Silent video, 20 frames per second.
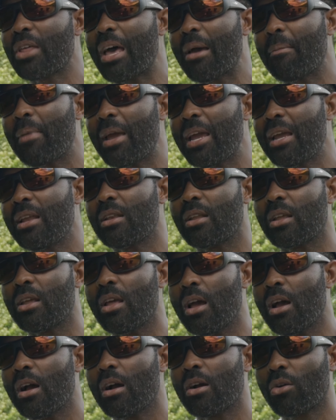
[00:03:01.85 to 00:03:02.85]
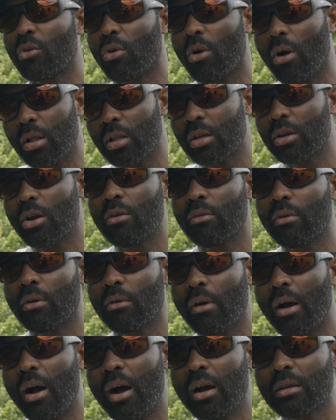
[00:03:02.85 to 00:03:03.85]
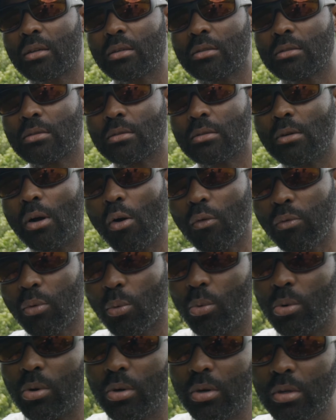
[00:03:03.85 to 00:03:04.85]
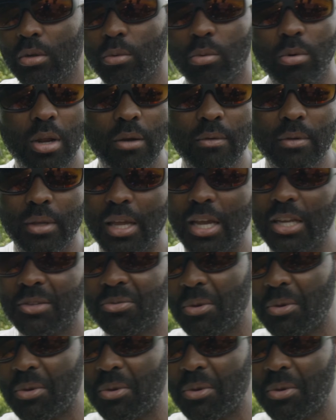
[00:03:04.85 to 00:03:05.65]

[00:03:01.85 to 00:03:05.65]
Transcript: that bait crawling over a rock, over wood, or whatever the case